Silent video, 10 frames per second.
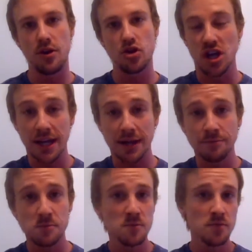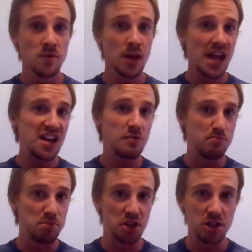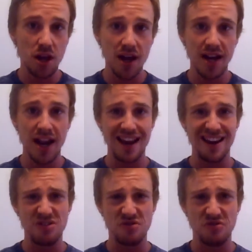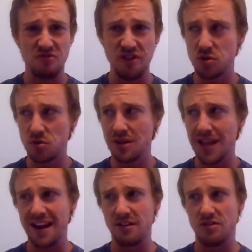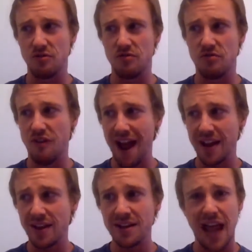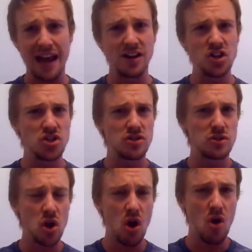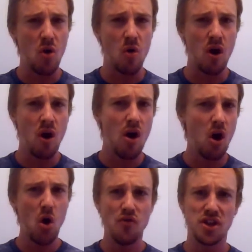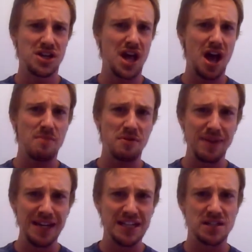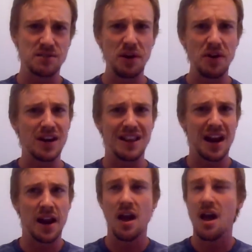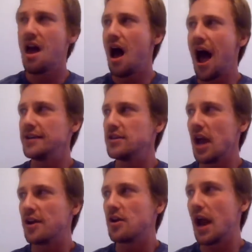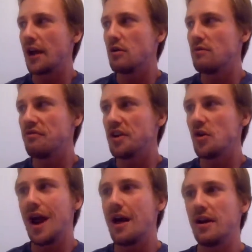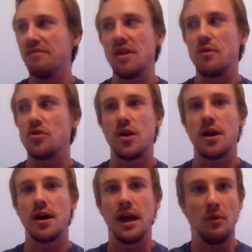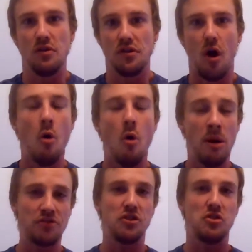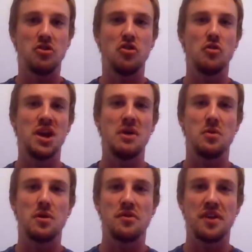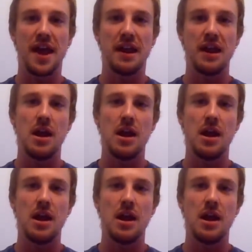chin, and it's bloody and it's visceral and it's violent and it is so over the top and mean-spirited that I couldn't figure out if they were trying. It was almost to the degree where it was like,